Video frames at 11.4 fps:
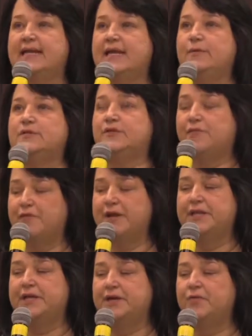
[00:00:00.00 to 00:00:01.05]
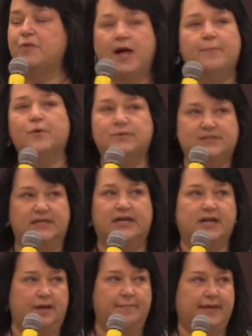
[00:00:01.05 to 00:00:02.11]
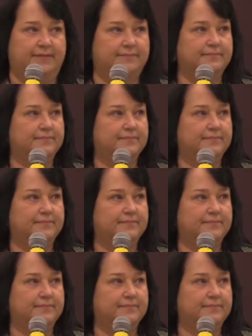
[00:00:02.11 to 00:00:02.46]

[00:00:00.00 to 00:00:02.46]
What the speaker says: he was afraid that a robber was going to come in.